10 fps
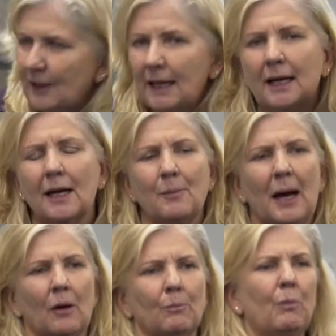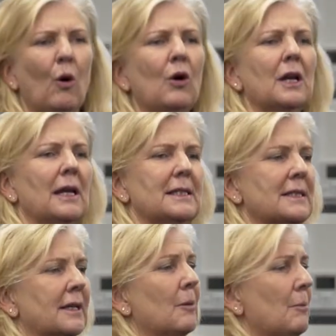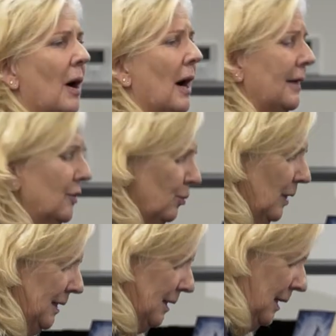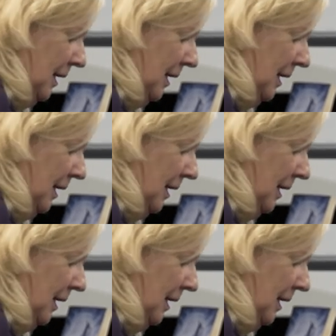thinking about borderless combined with,